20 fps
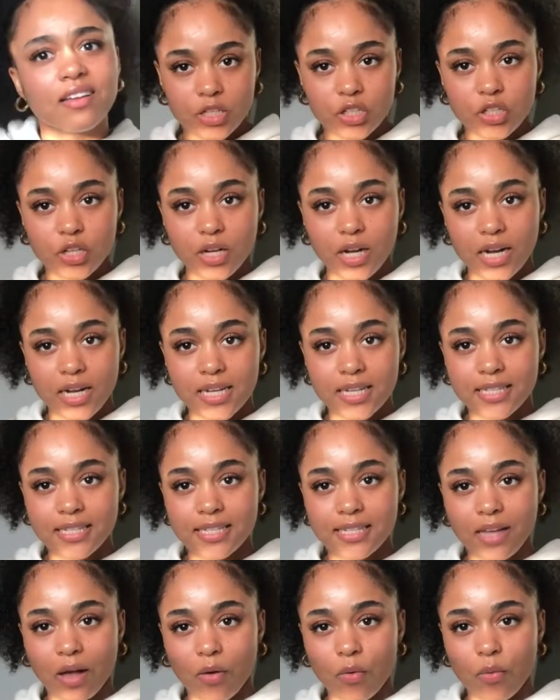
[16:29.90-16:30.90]
show you
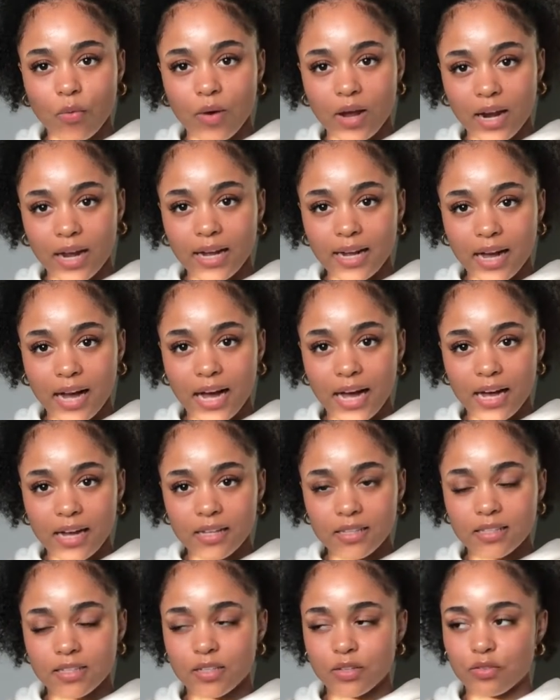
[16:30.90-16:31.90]
guys what I
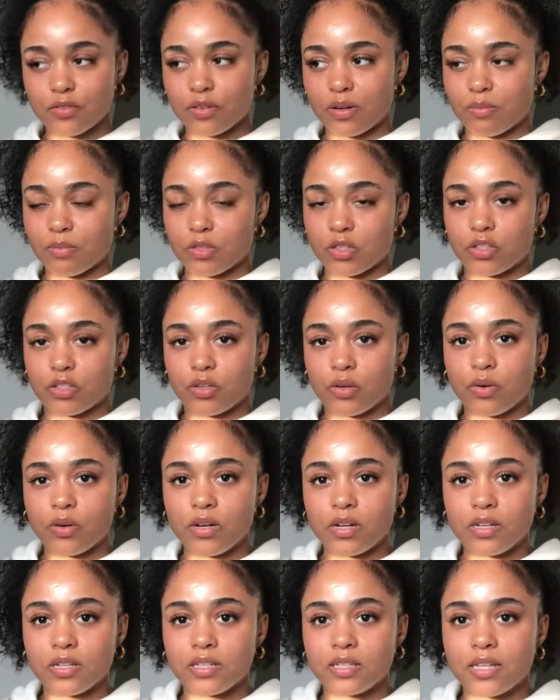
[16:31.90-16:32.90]
got from the
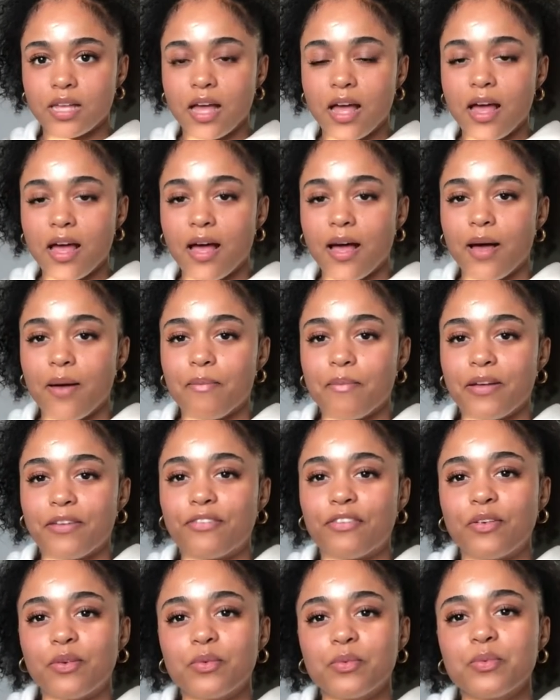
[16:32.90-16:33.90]
stores. My
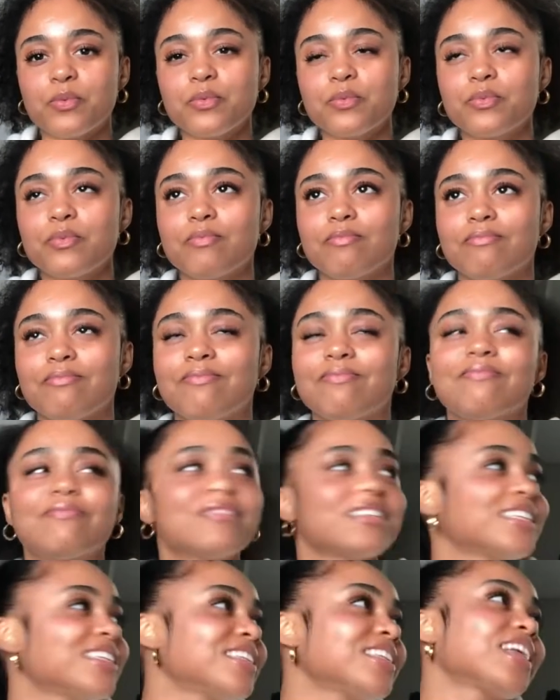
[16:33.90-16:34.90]
phone,
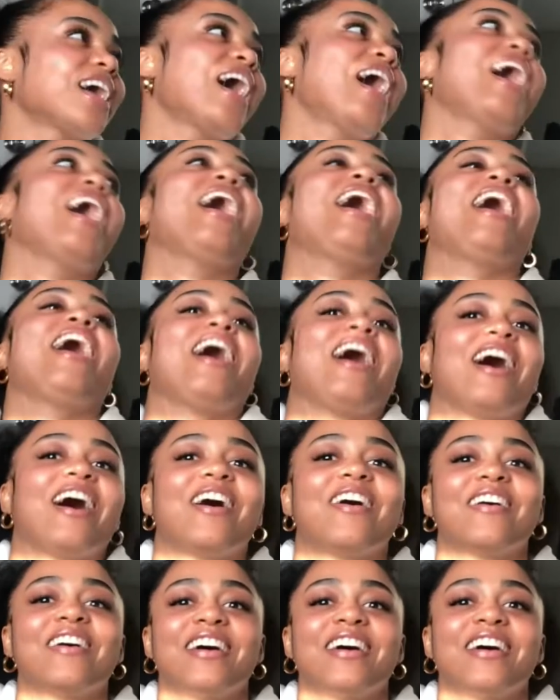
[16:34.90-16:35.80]
stop.